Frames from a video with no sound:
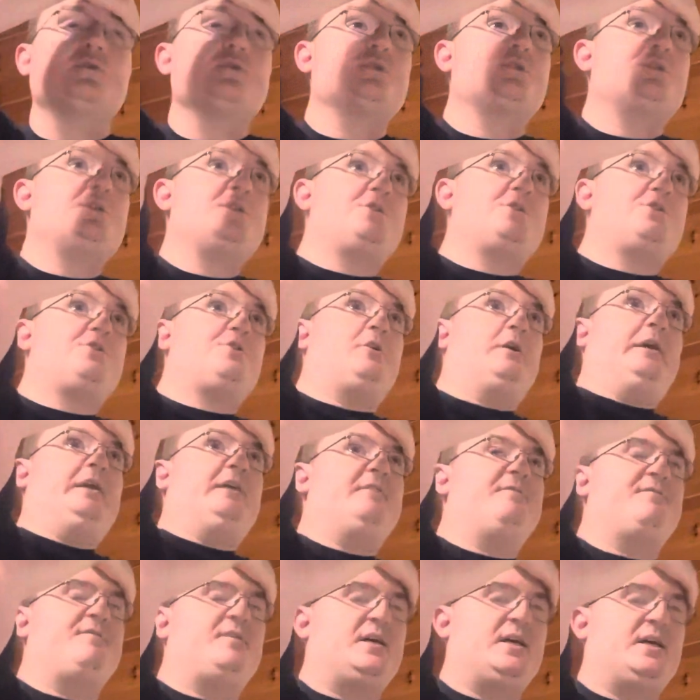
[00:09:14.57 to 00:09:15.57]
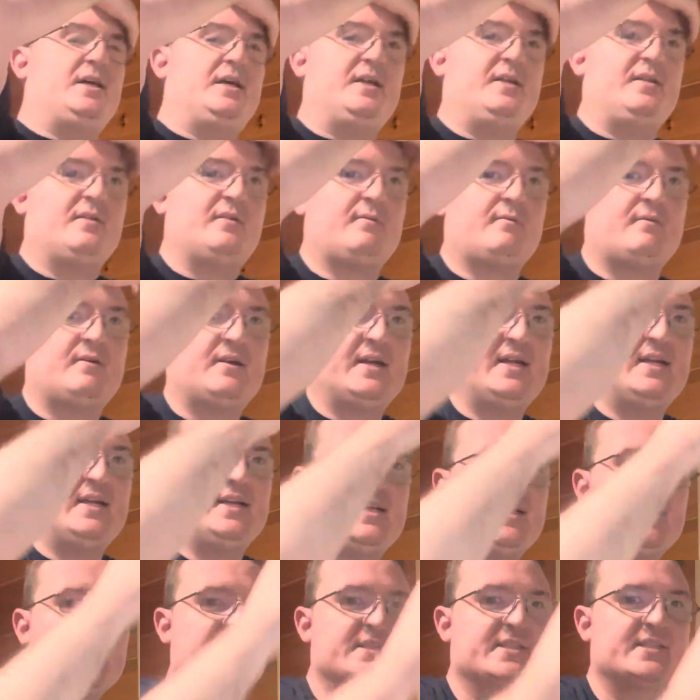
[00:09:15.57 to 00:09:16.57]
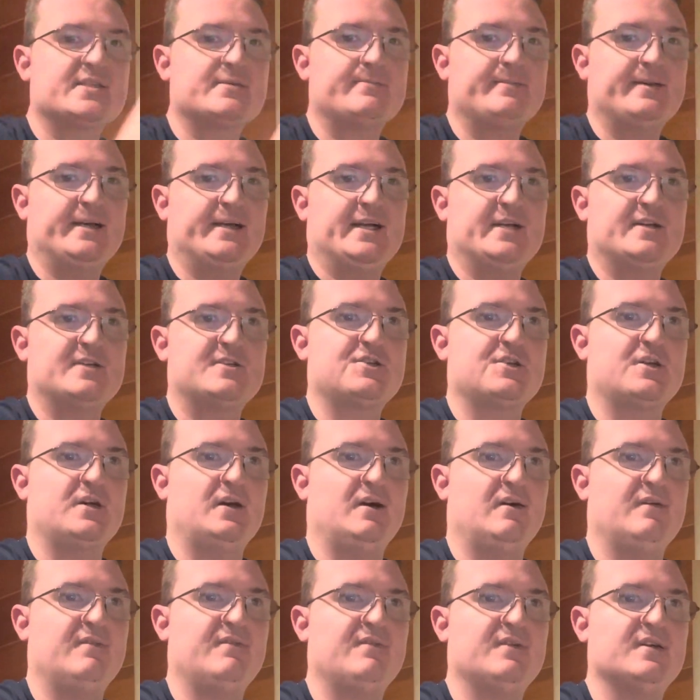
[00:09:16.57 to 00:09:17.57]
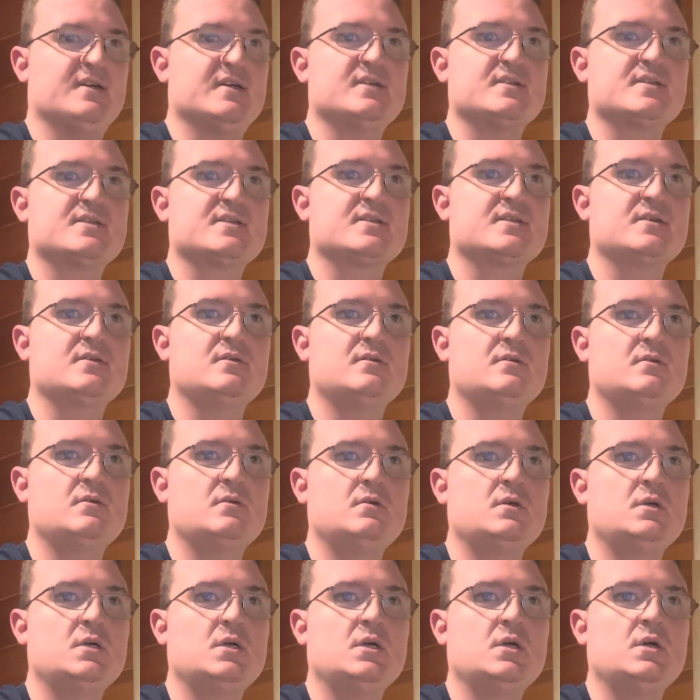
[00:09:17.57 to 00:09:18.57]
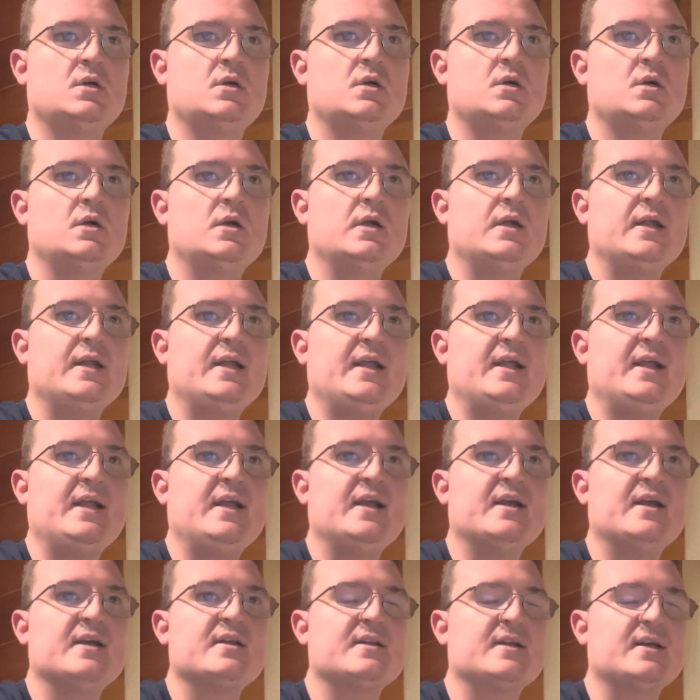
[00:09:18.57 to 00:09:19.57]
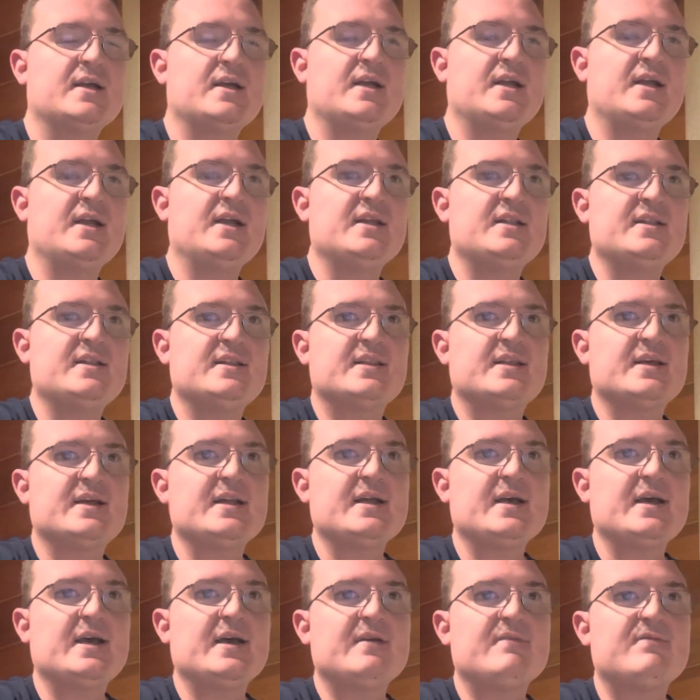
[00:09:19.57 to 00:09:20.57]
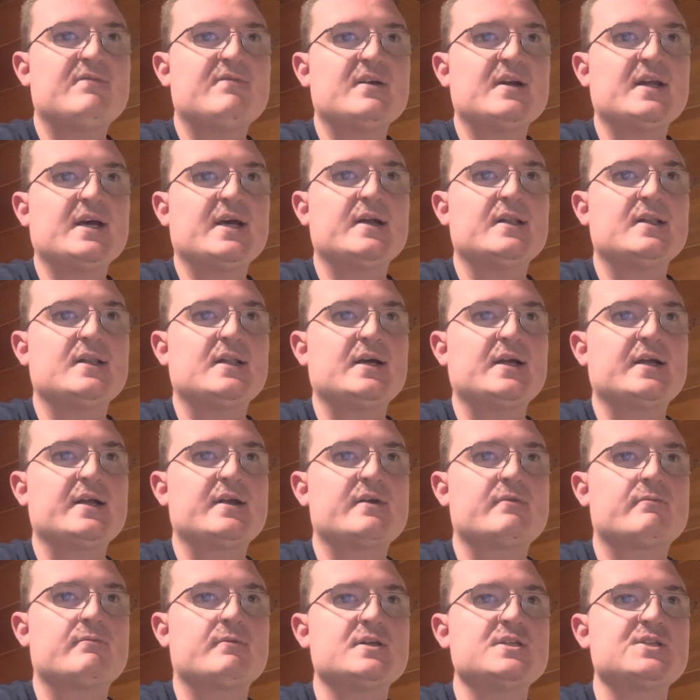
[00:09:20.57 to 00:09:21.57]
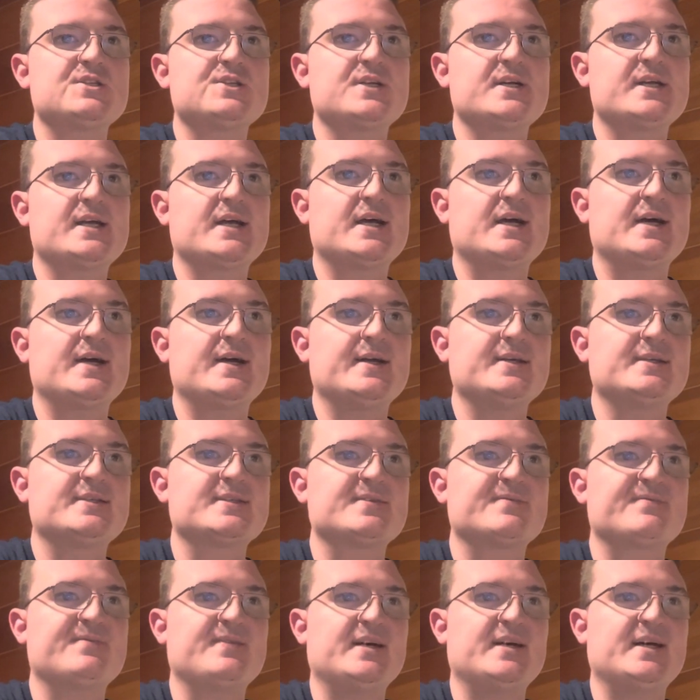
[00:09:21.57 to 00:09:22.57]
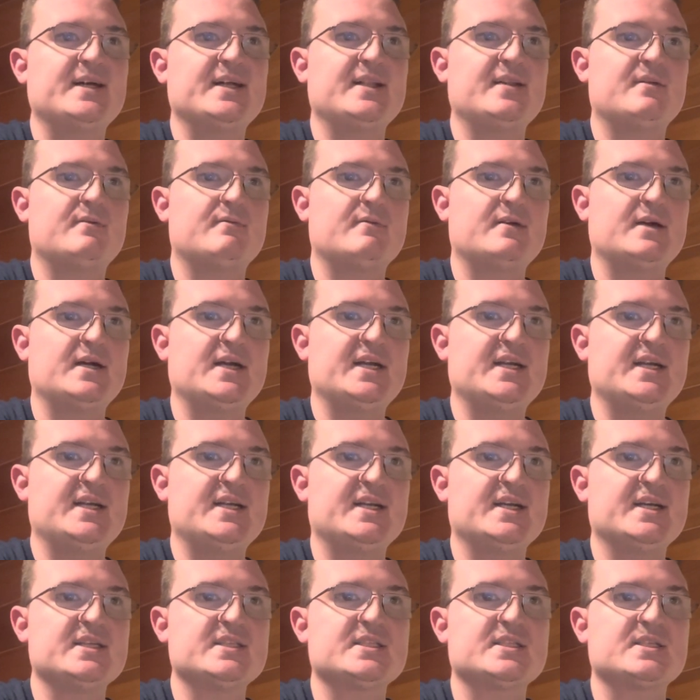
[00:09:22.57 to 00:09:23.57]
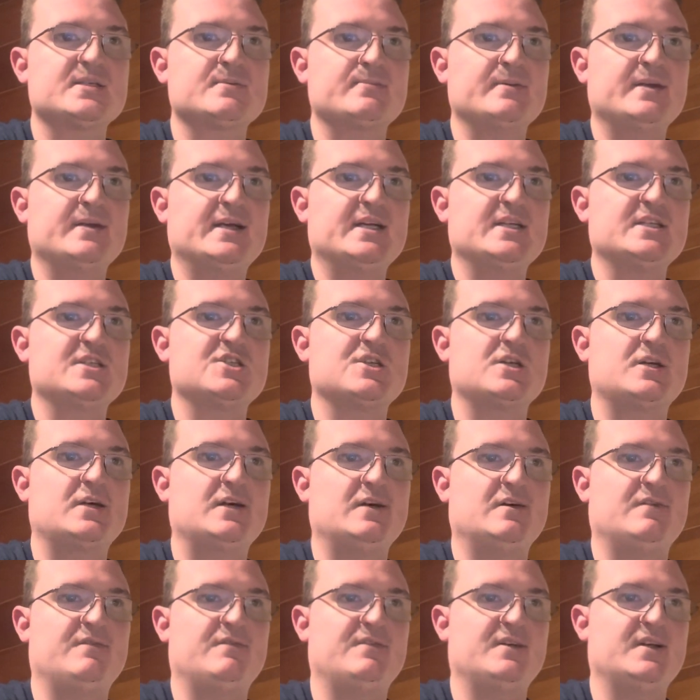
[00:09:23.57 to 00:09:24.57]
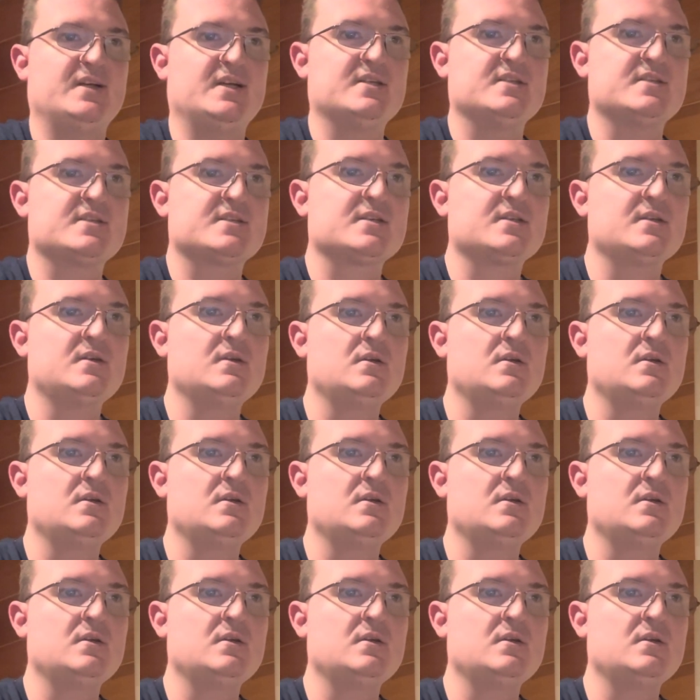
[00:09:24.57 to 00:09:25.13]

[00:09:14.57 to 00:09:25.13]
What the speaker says: try to find the right dispatch office. And then after that, like once you guys find the right dispatch office,